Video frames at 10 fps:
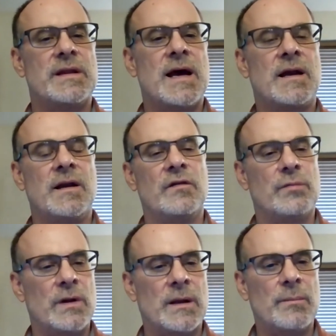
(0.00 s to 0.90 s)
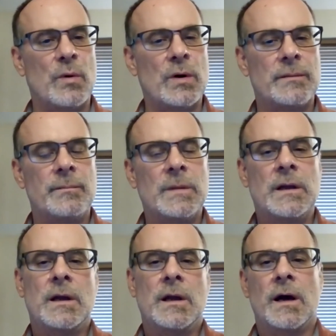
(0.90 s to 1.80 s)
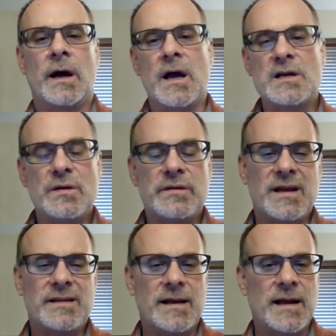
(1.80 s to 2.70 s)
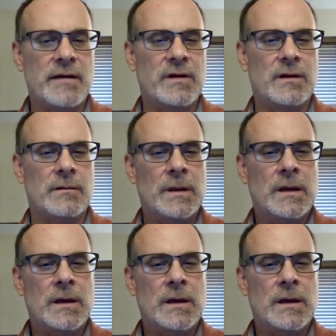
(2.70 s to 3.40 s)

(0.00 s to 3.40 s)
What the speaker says: that is really important. I also think that having